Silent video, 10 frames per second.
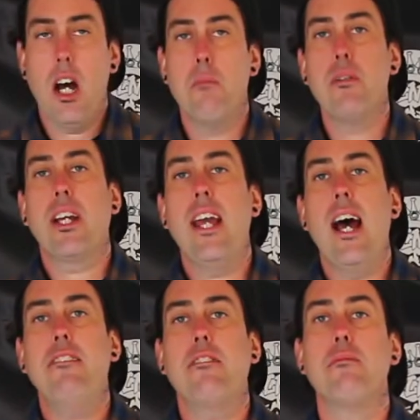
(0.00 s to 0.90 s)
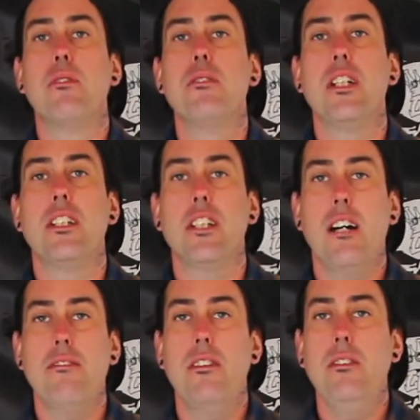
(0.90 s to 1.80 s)
I'm Ricky Havoc from Loose Nuts
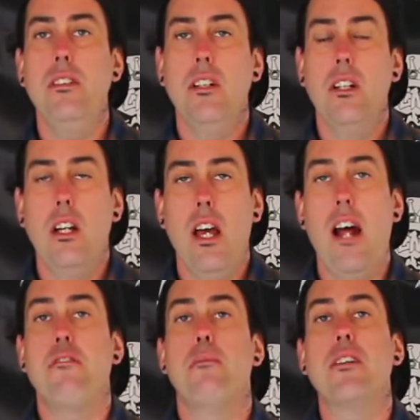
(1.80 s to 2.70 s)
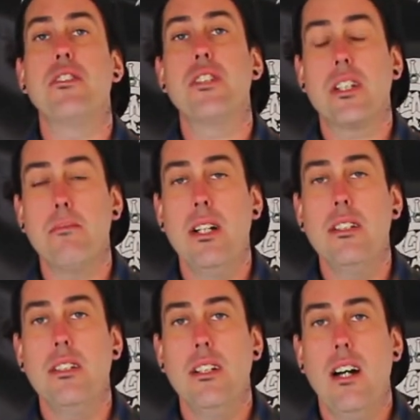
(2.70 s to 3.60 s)
Off-Road. After about 6
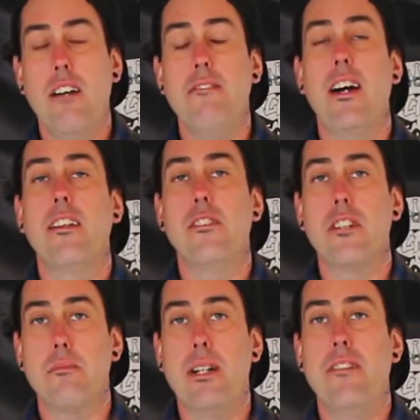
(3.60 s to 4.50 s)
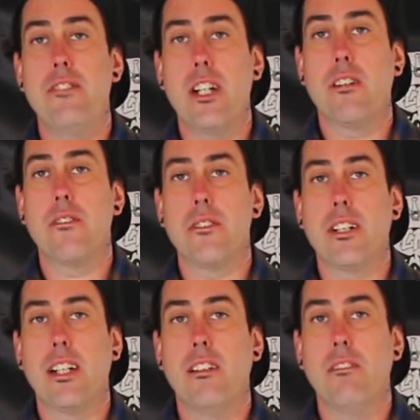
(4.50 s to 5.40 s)
months, I finally trust my FJ Cruiser
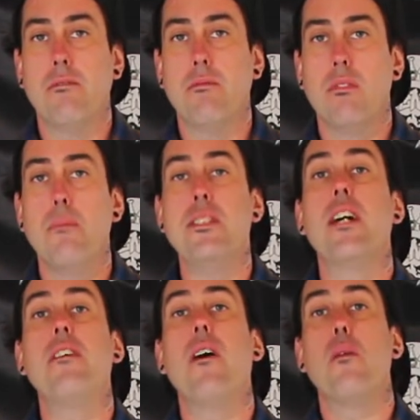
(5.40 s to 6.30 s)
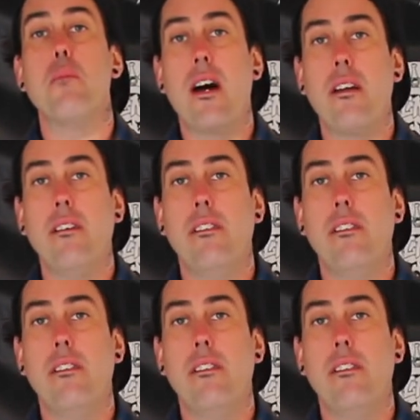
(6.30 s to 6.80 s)
again. Let me tell you all about it.